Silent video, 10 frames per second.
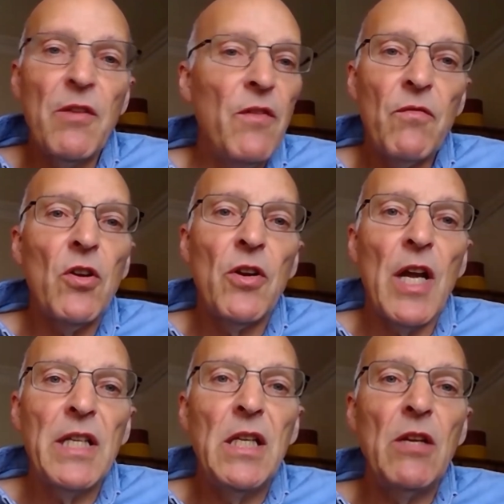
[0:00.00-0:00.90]
if you haven't got an
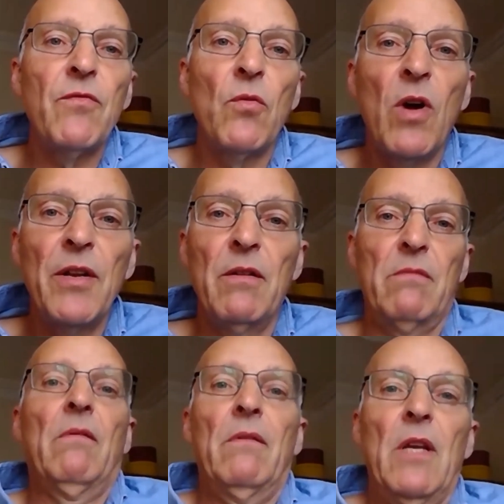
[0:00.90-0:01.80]
idea for one,
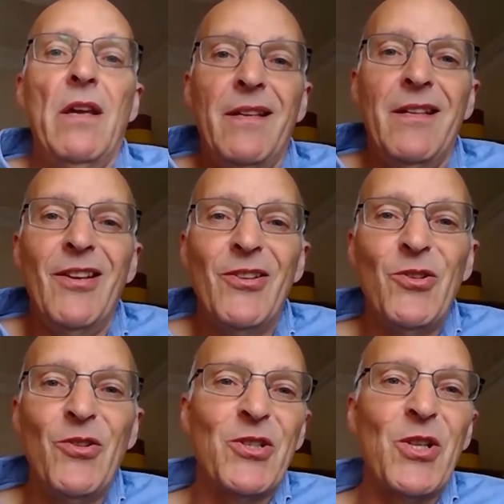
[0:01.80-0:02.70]

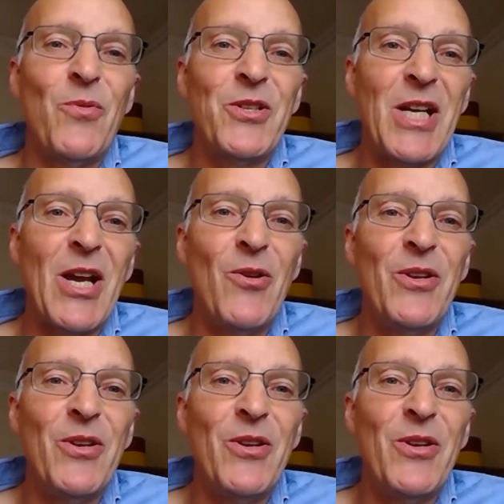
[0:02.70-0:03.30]
there's nowhere to go.